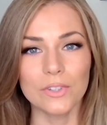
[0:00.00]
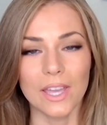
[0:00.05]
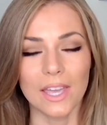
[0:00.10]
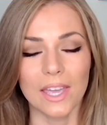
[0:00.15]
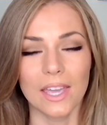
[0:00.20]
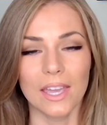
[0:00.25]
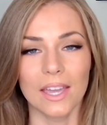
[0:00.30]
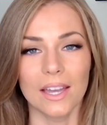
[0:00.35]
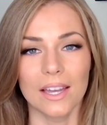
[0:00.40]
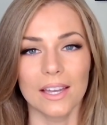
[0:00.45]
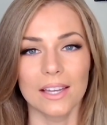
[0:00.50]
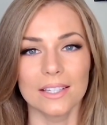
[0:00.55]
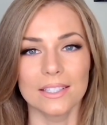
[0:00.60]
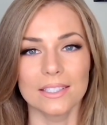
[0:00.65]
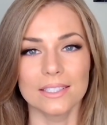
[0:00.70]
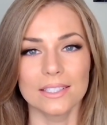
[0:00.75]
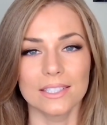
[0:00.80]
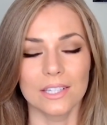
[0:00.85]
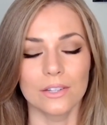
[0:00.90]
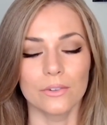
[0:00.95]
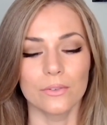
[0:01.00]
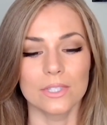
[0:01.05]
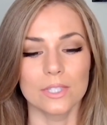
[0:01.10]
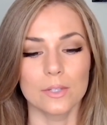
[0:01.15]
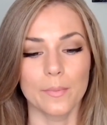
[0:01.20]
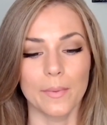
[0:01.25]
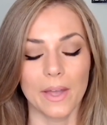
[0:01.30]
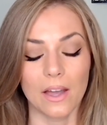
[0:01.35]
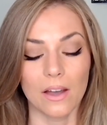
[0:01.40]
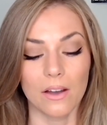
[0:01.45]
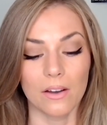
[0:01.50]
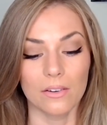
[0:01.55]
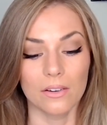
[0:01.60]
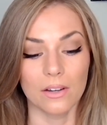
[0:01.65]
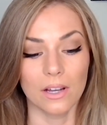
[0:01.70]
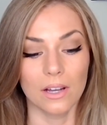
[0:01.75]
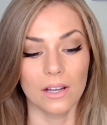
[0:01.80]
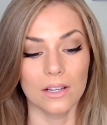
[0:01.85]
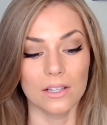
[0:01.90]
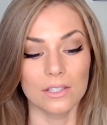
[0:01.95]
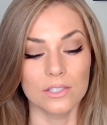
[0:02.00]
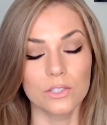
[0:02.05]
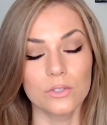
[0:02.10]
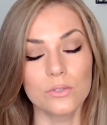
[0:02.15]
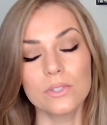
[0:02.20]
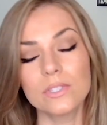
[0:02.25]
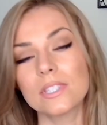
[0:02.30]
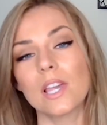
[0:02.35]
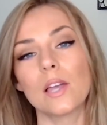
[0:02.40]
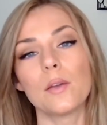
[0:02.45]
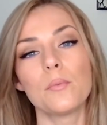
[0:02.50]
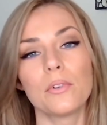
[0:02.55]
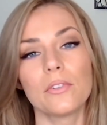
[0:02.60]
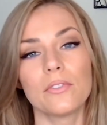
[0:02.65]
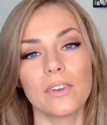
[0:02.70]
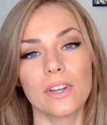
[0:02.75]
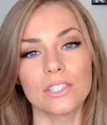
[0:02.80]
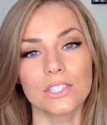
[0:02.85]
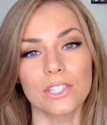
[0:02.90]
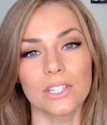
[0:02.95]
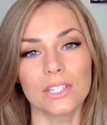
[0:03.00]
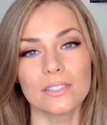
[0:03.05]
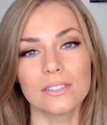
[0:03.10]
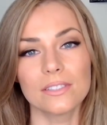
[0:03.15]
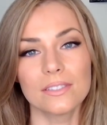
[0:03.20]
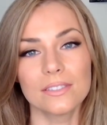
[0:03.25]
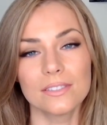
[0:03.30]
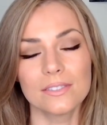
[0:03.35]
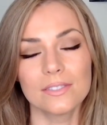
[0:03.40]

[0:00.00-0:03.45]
and it was about suicide prevention.